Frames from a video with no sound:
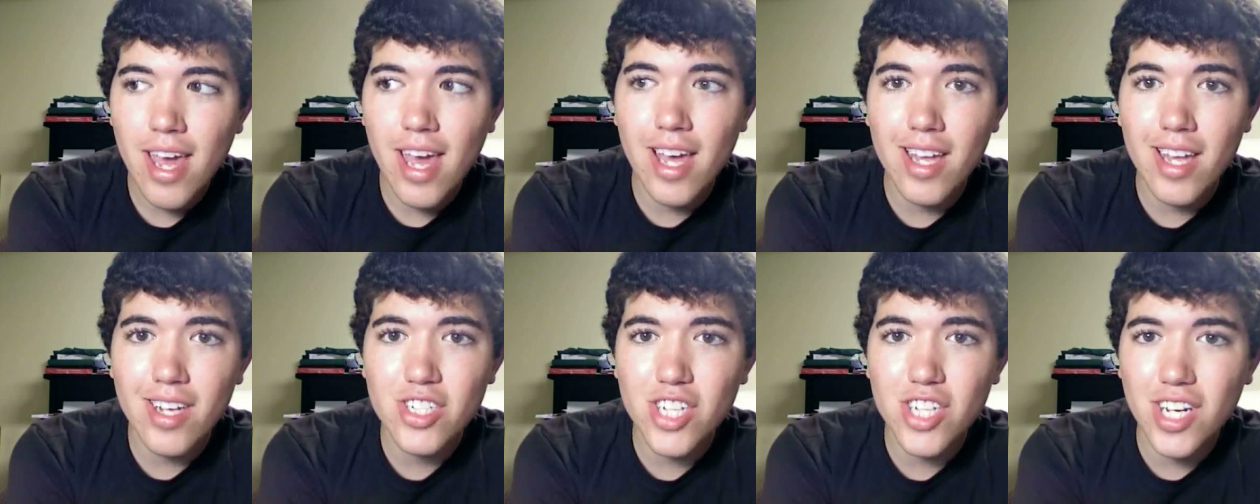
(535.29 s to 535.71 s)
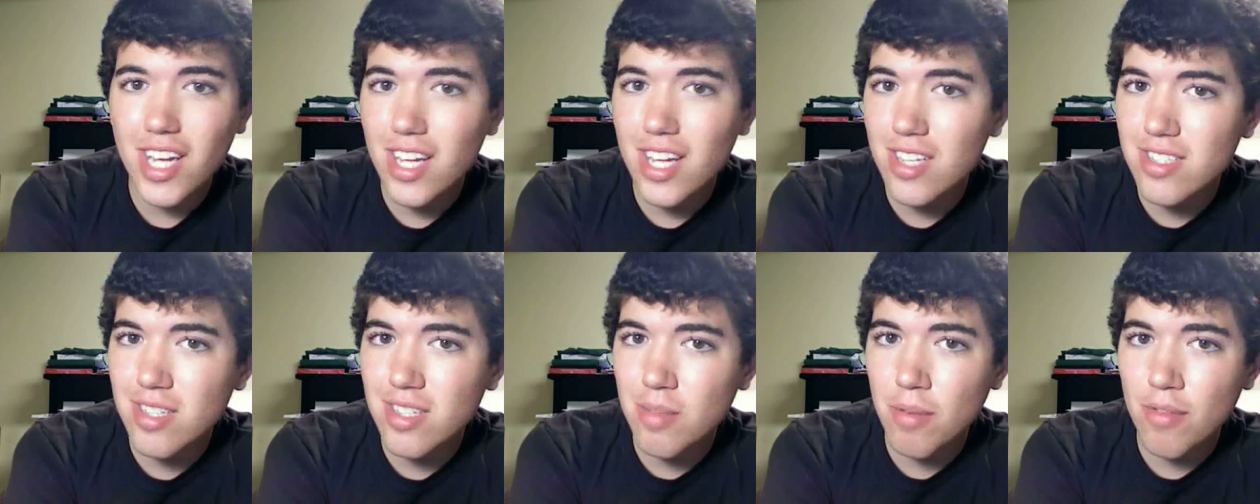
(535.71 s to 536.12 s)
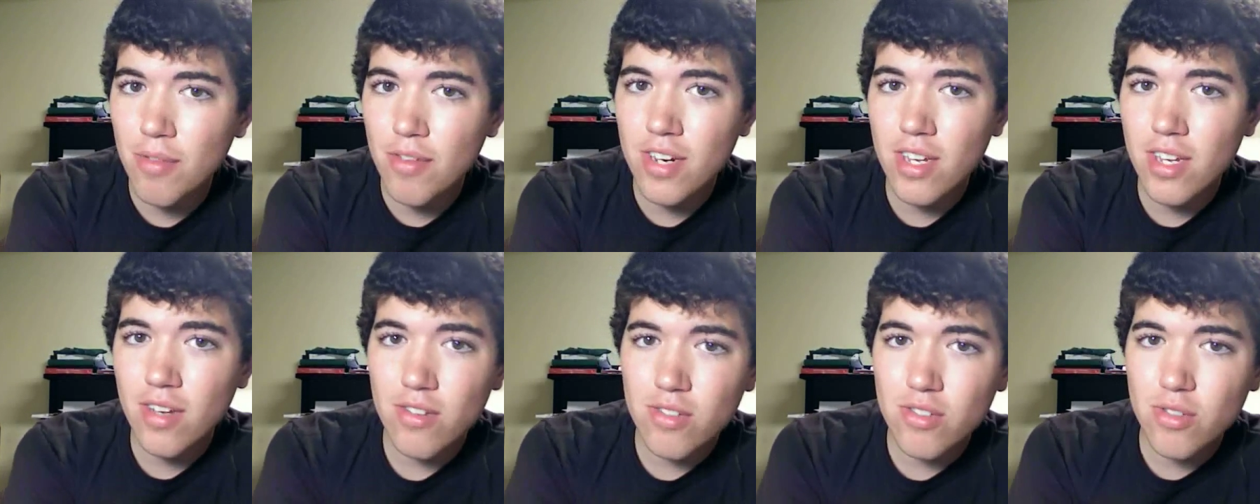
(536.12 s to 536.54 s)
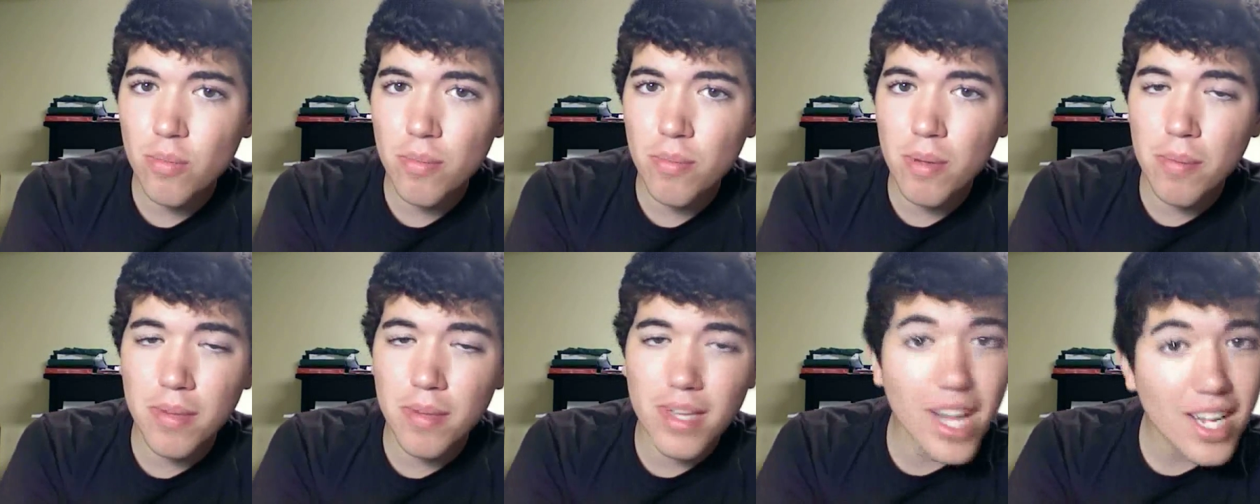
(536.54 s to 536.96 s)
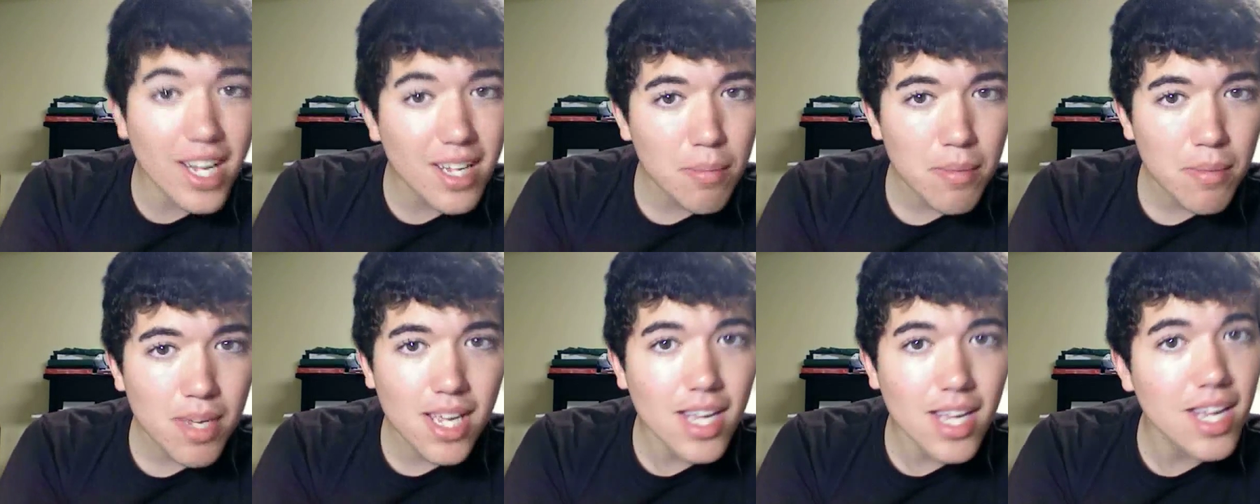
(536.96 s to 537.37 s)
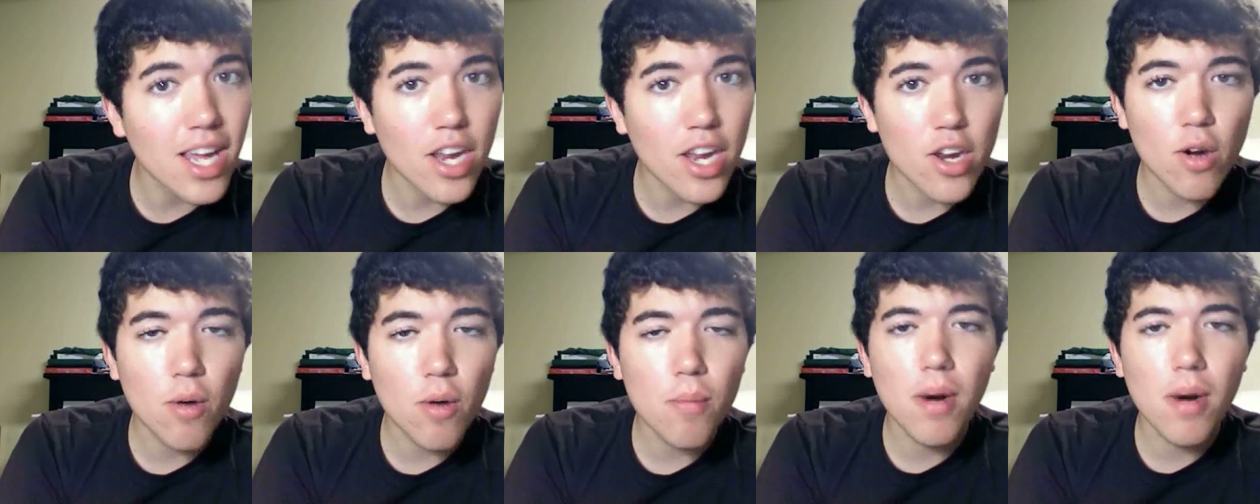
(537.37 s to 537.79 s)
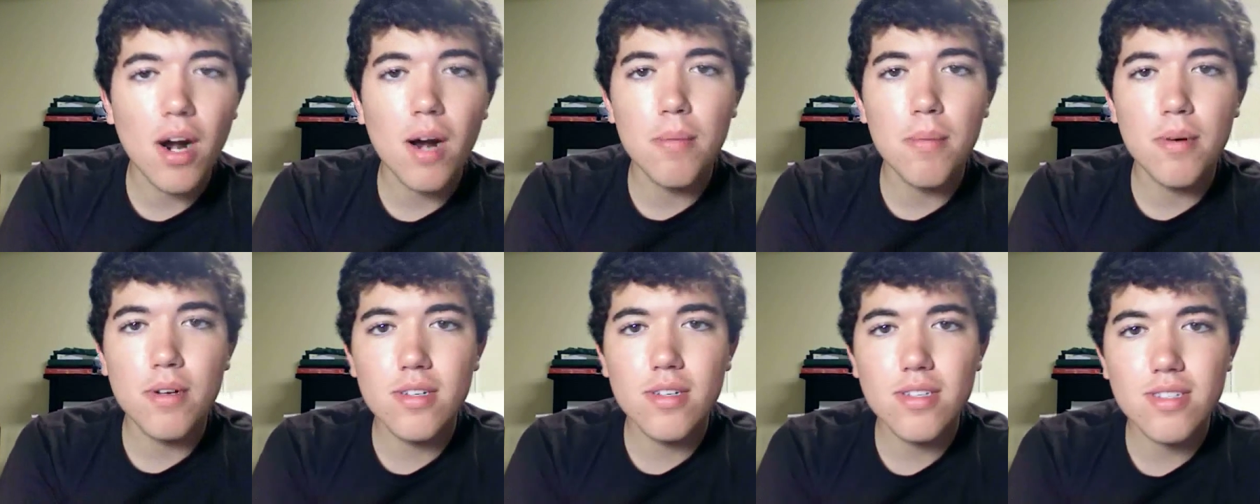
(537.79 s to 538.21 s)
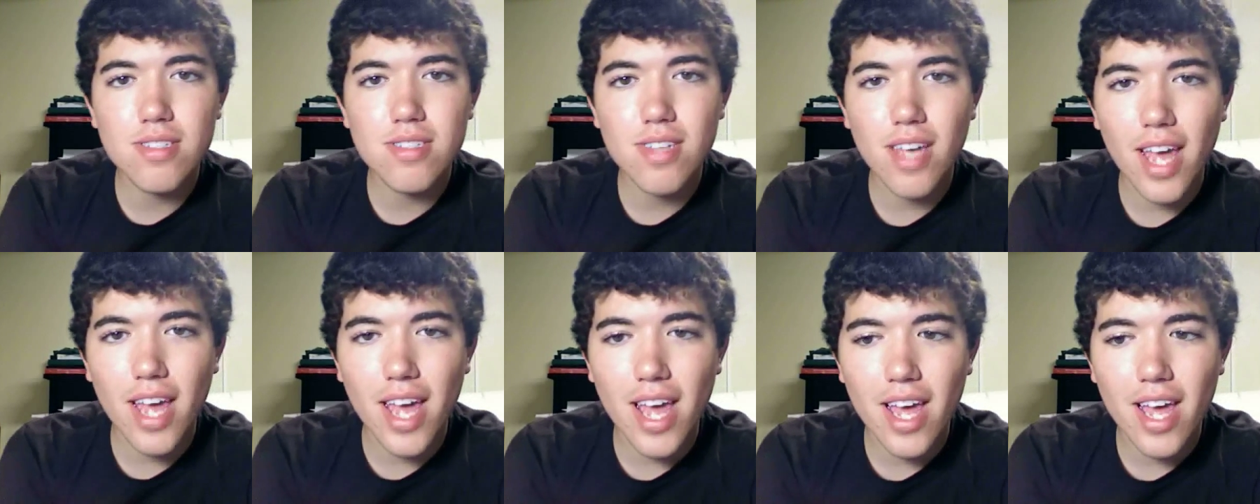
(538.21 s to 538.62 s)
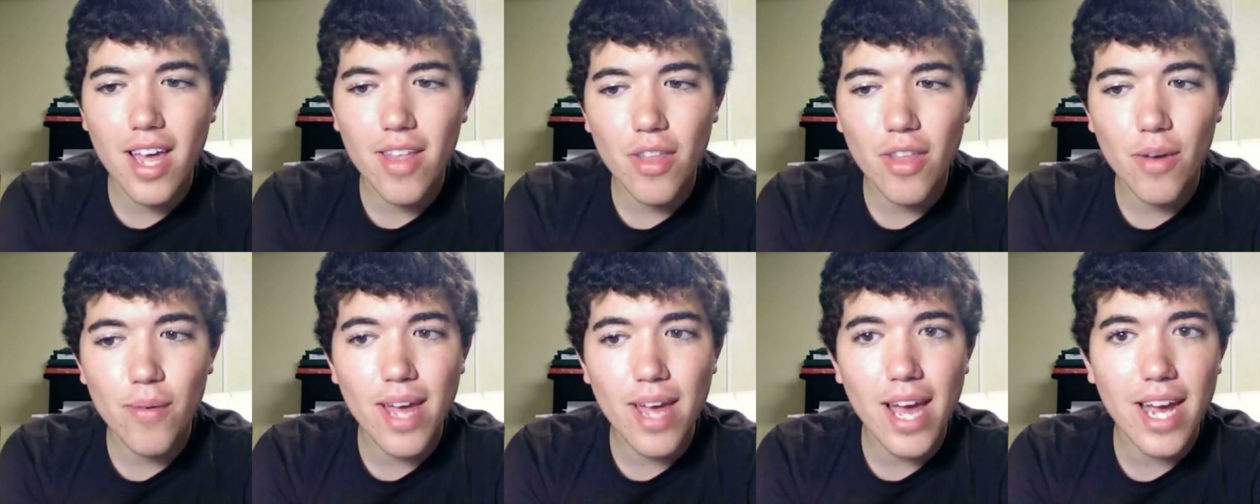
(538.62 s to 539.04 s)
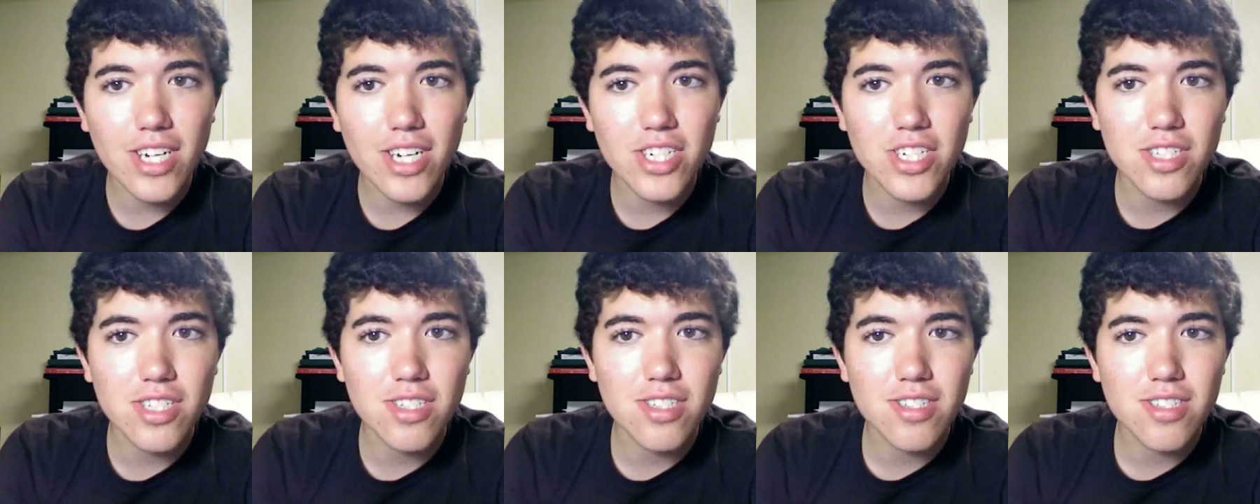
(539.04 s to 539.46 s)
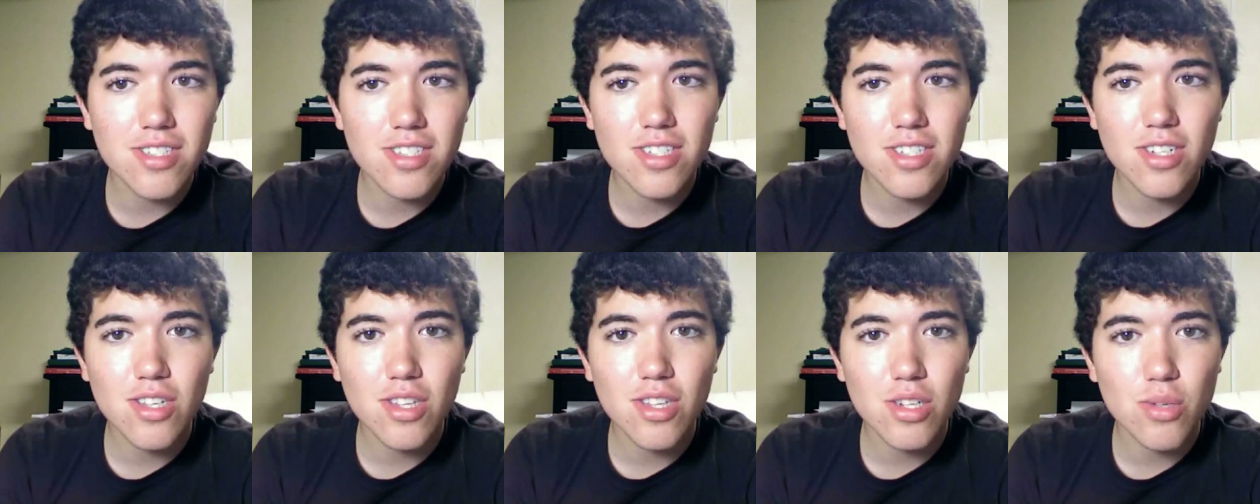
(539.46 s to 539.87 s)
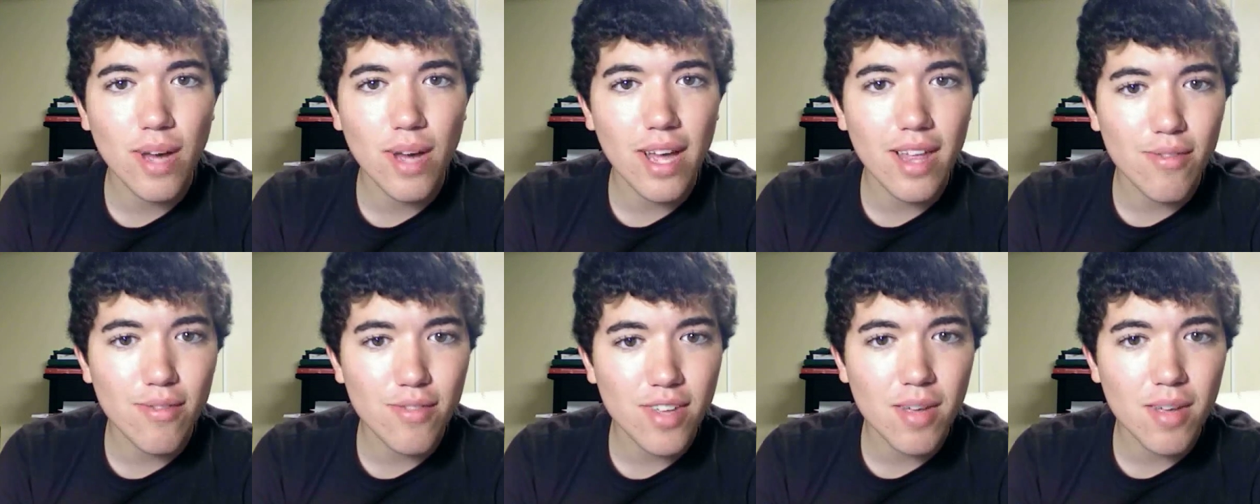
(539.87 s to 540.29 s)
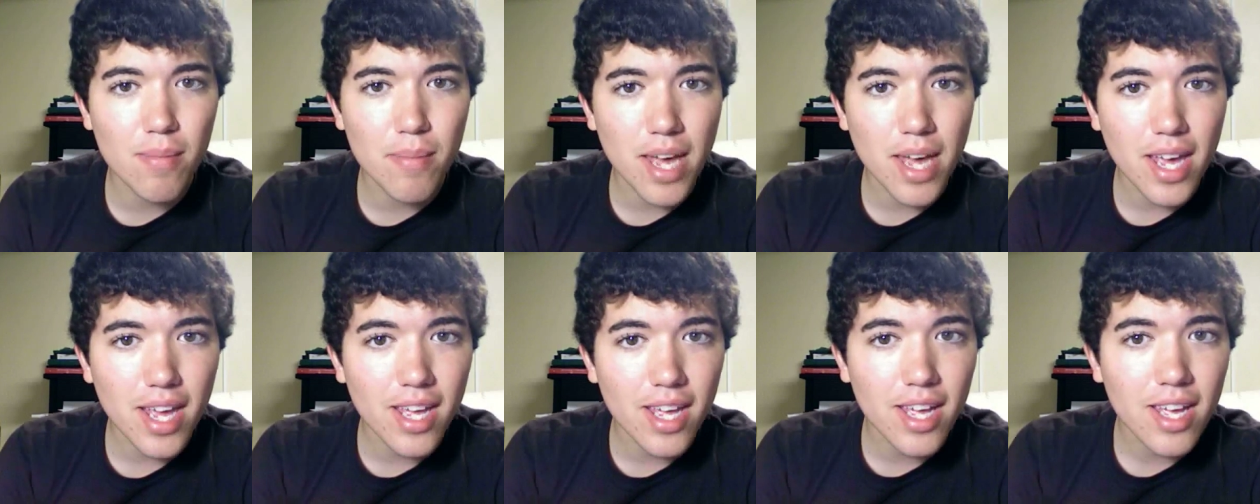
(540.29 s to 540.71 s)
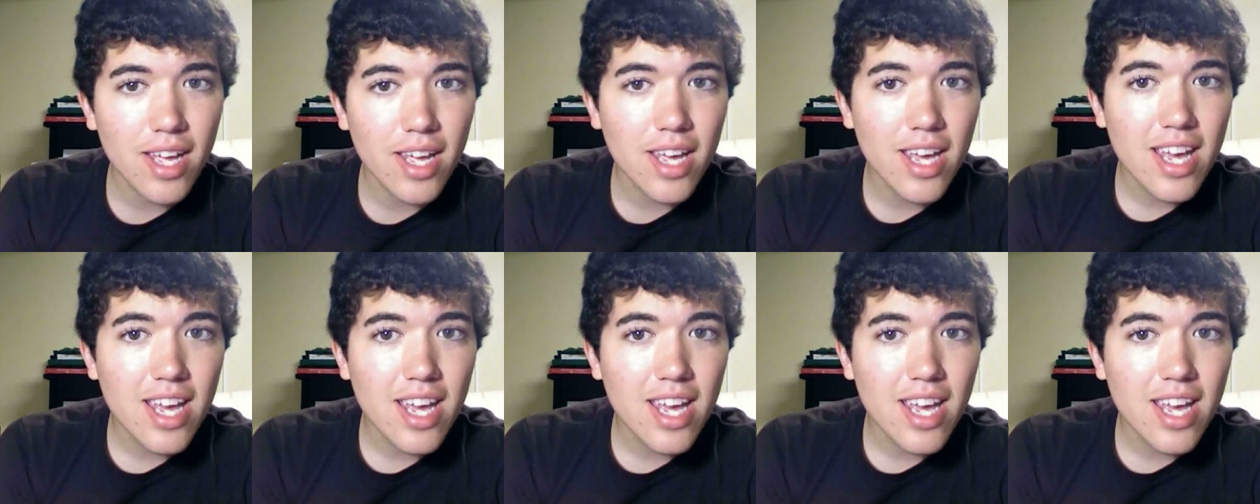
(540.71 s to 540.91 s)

and check out some of the videos from people like me and No Marbles and their reactions to the Twilight VMA